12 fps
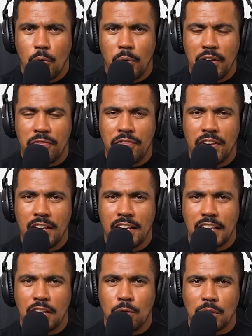We feel
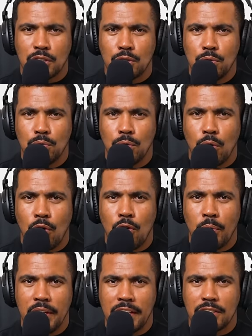it. It was two
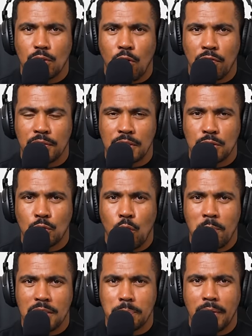long weeks of the
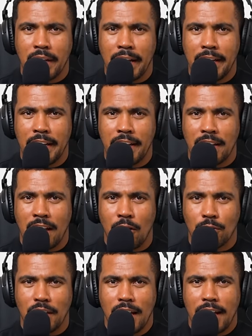Stormers parading
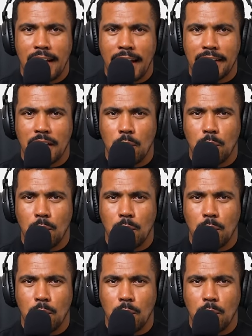around like they